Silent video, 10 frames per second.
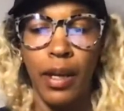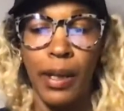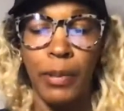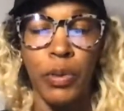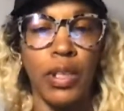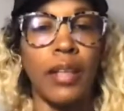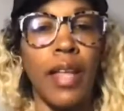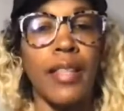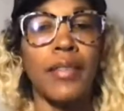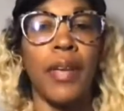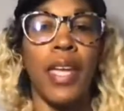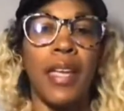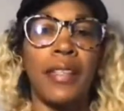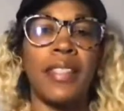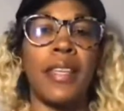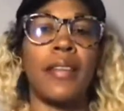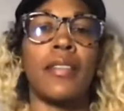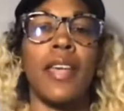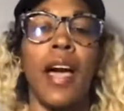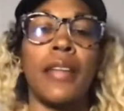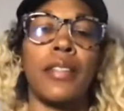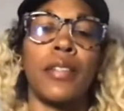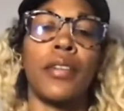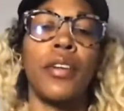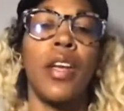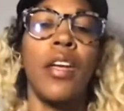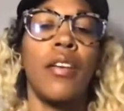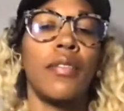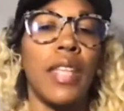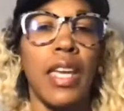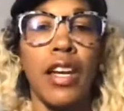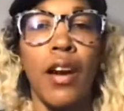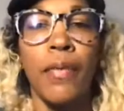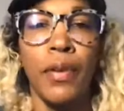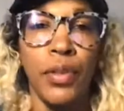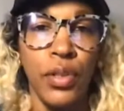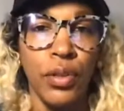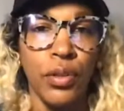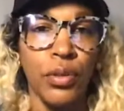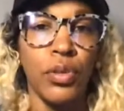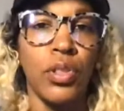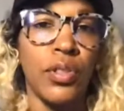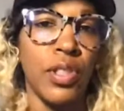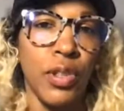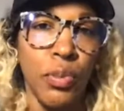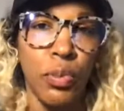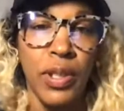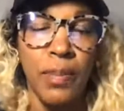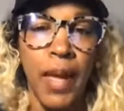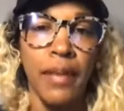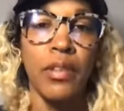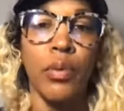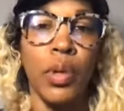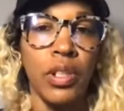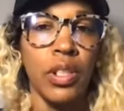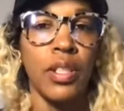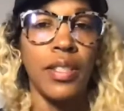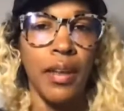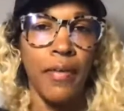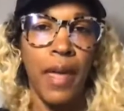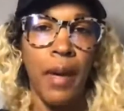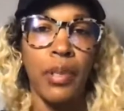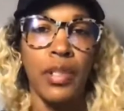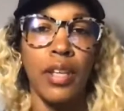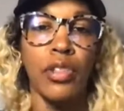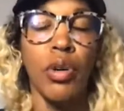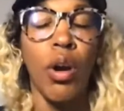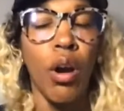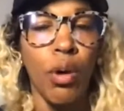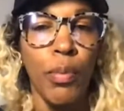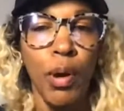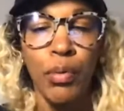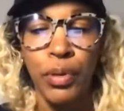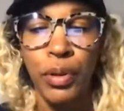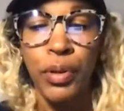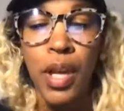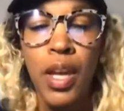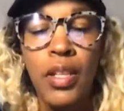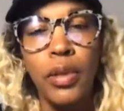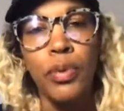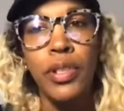using lots of hand sanitizer, taking off our shoes just to respect the wishes of that potential homeowner. So we're